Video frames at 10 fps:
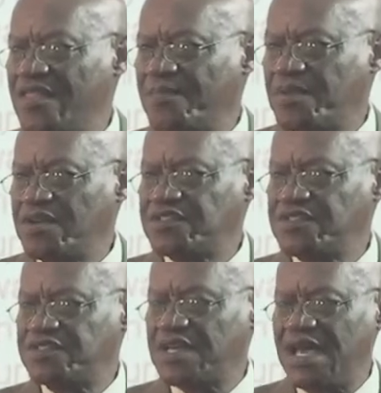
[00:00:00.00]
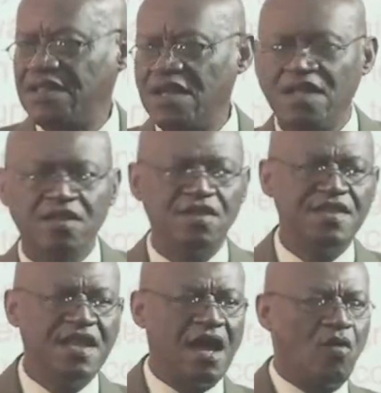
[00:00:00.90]
the person said,
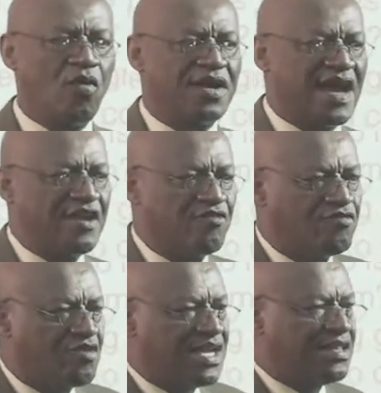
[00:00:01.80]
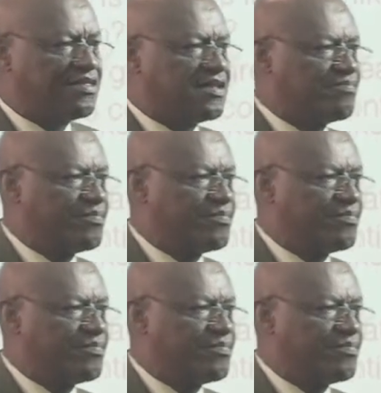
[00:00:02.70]
Now, when I read the